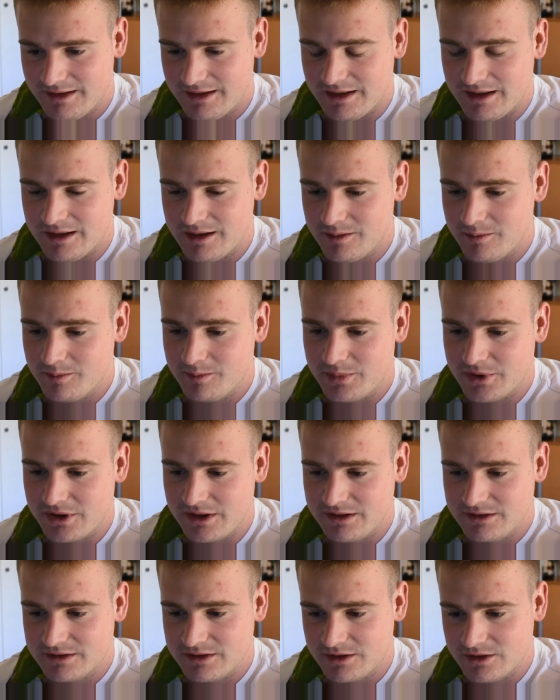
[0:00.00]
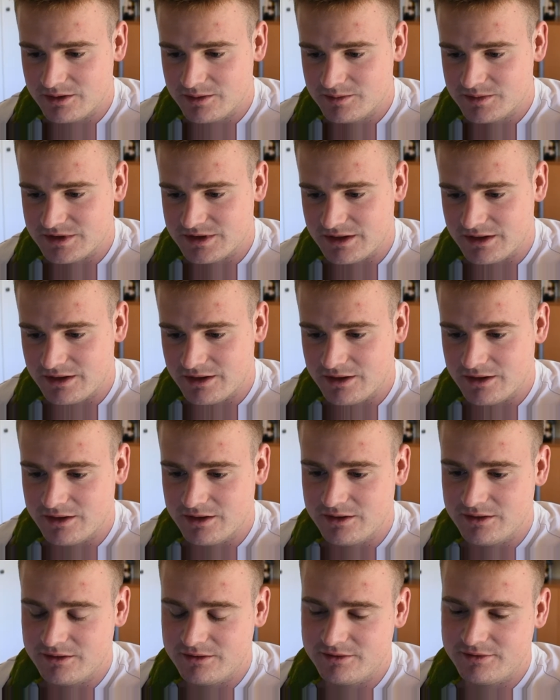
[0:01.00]
But in terms
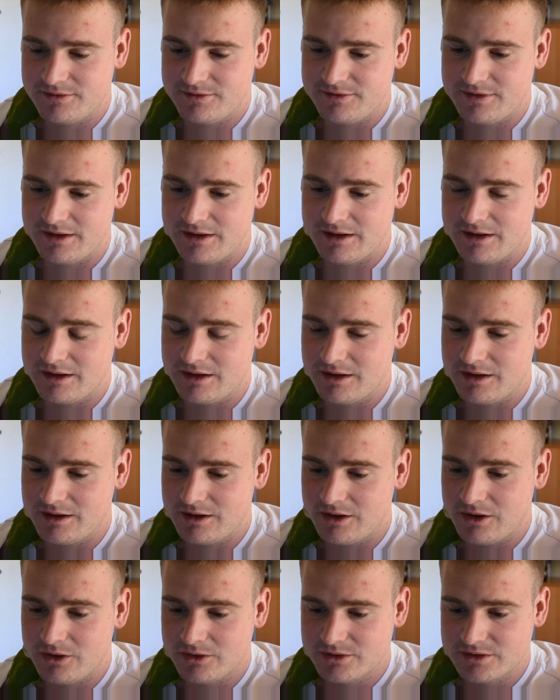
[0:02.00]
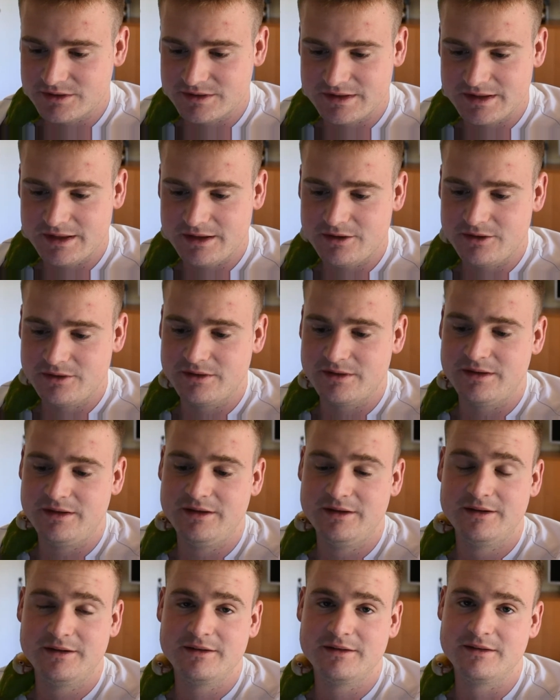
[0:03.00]
of ultrasound,
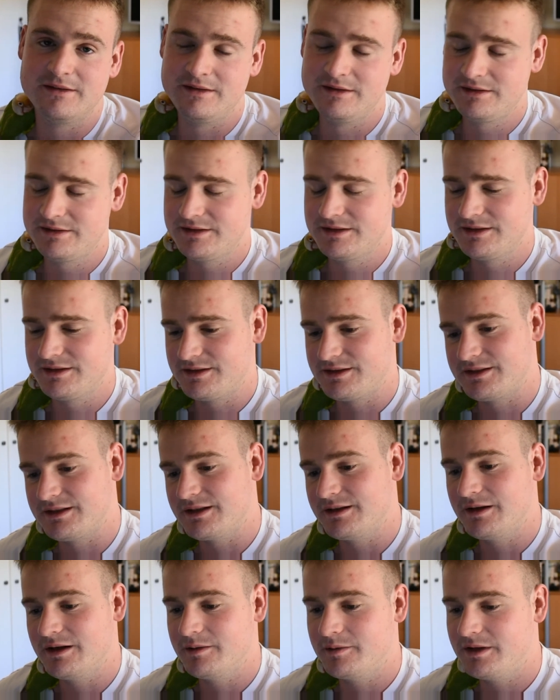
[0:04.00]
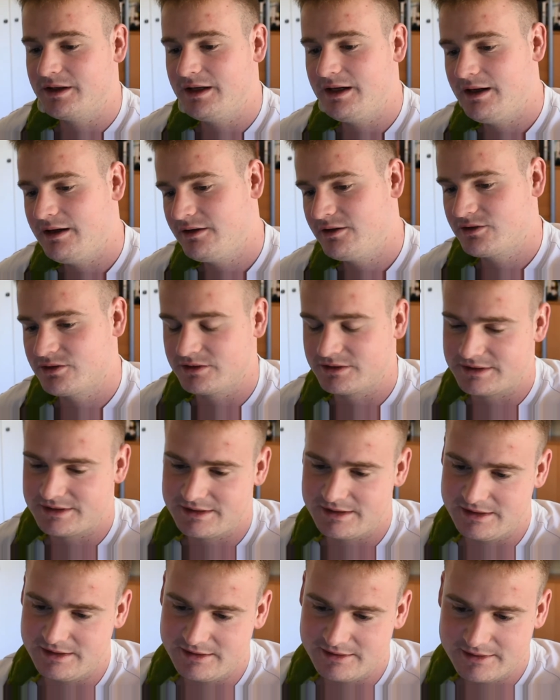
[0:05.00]
this is
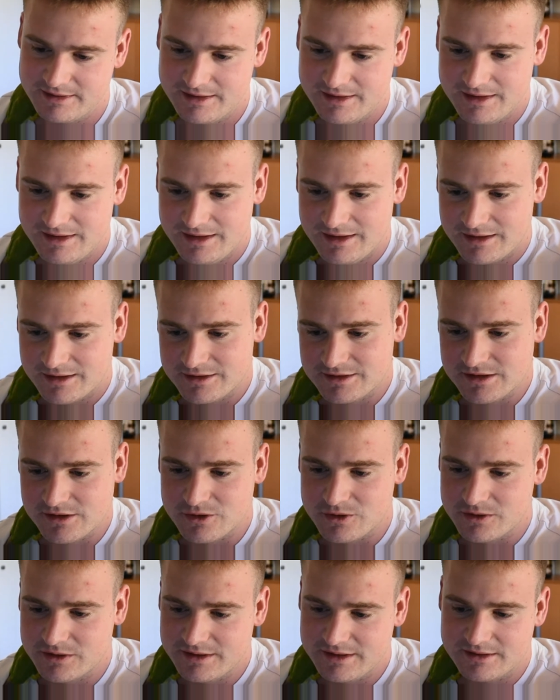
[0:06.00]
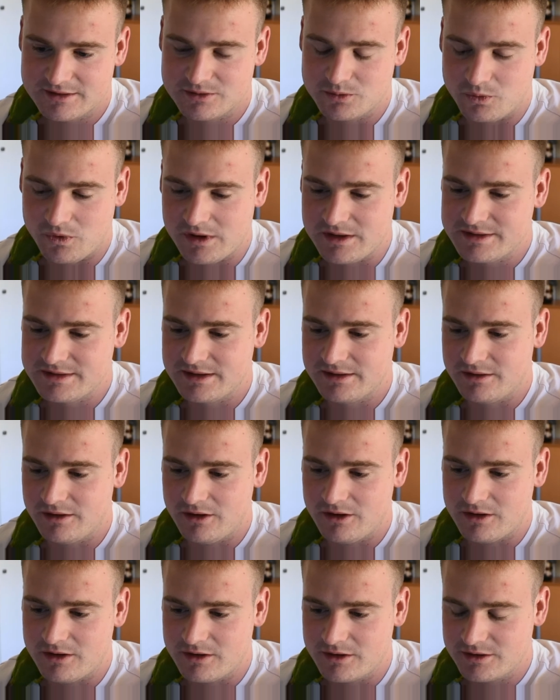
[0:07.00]
interesting because the cortex was
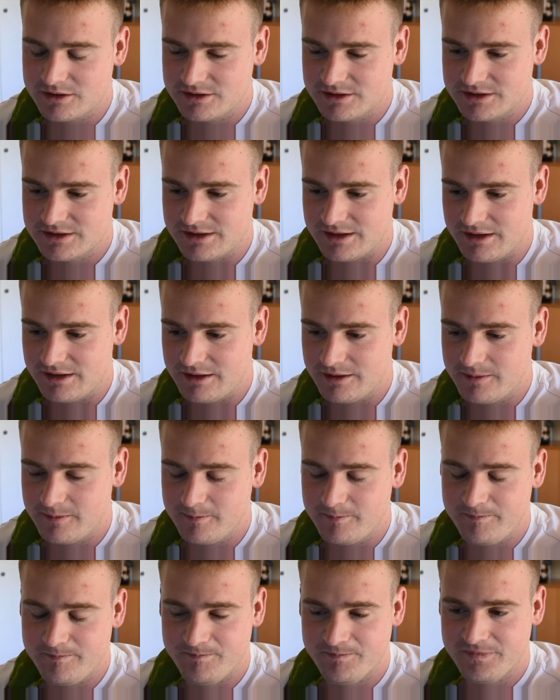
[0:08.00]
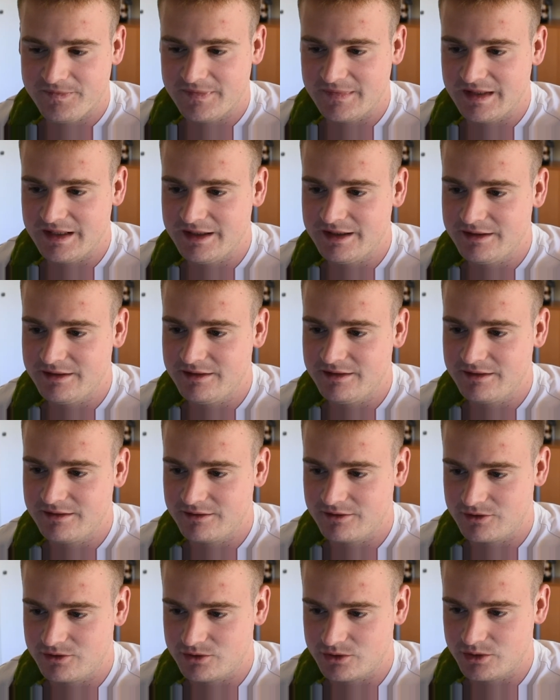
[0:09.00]
enlarged
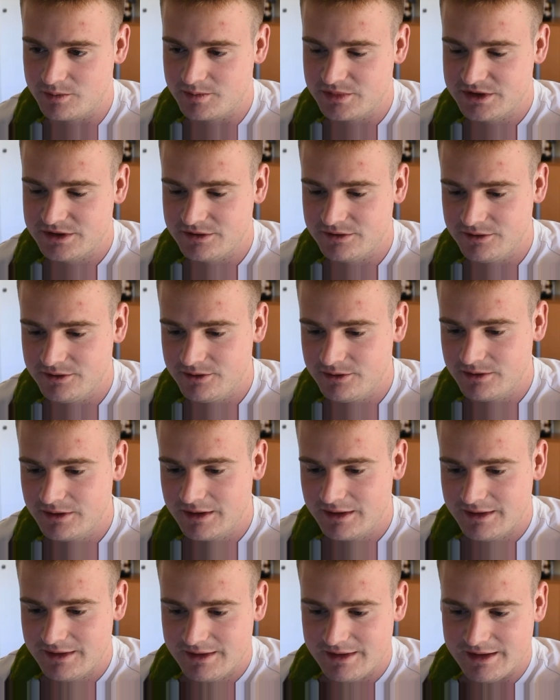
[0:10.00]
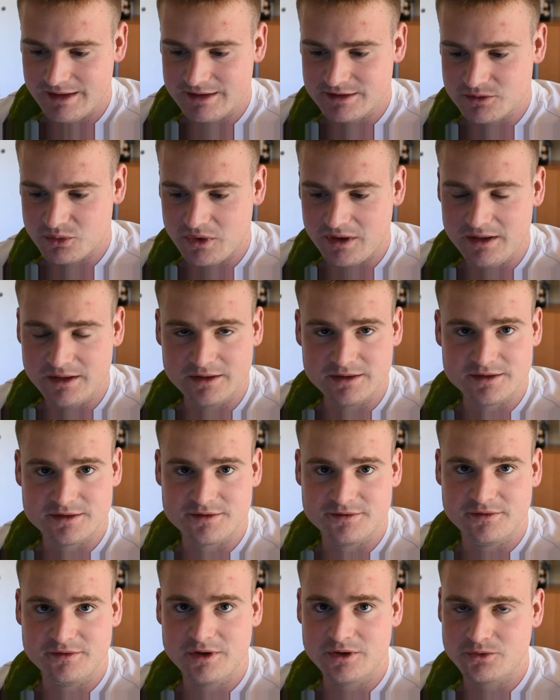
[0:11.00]
in group 2, as well
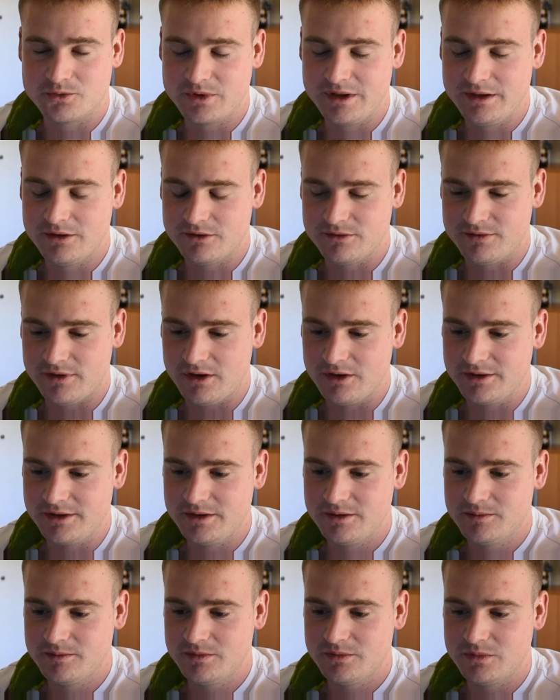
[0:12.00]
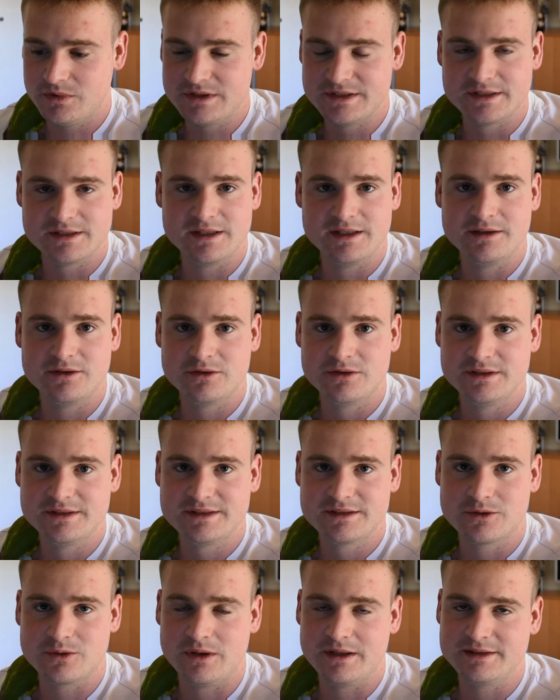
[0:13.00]
as renal volume was
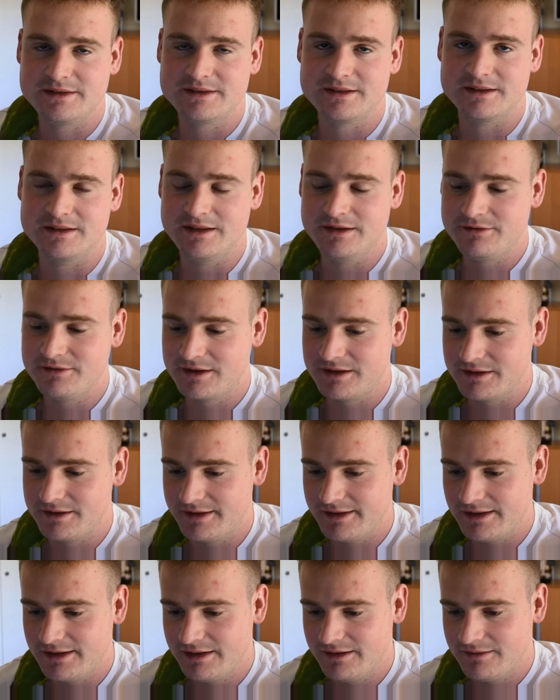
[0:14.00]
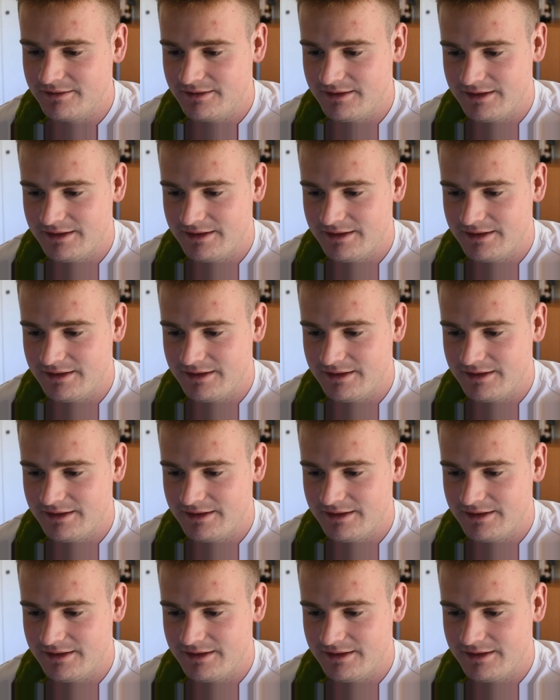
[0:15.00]
increased quite significantly.